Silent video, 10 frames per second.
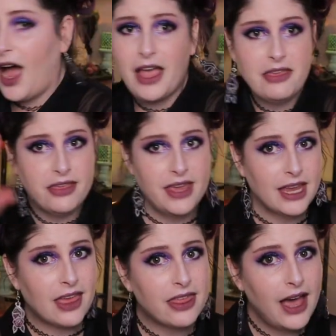I
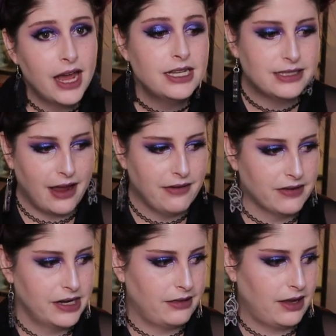think that is
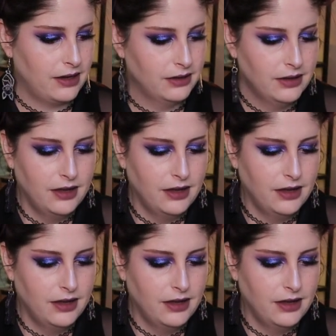everything.